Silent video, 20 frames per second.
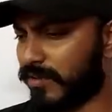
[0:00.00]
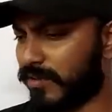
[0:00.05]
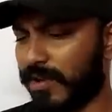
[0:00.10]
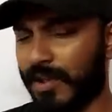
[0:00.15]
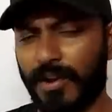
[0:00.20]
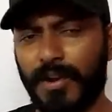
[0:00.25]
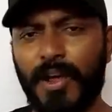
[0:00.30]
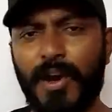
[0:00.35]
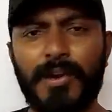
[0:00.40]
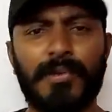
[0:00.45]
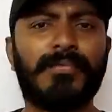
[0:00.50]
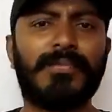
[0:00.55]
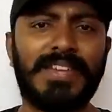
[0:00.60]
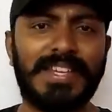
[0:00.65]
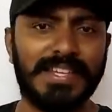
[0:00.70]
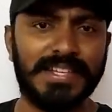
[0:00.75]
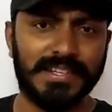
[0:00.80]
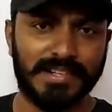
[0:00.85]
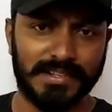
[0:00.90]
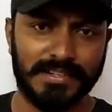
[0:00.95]
a lot of
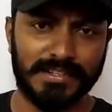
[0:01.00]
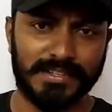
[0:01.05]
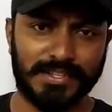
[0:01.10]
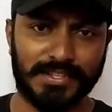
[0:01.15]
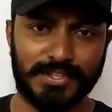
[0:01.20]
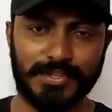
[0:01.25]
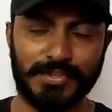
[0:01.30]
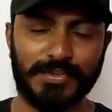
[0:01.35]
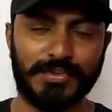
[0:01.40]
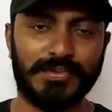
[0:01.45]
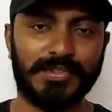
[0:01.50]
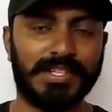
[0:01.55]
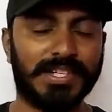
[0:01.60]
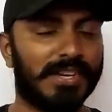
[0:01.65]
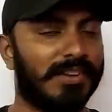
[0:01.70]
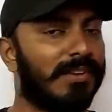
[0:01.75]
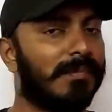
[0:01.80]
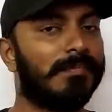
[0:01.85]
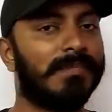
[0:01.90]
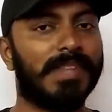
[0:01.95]
years to
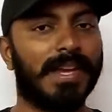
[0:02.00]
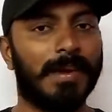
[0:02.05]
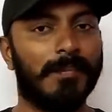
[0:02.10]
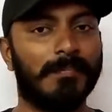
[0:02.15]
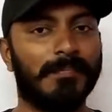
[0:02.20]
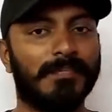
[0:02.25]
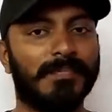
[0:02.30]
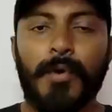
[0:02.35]
develop them.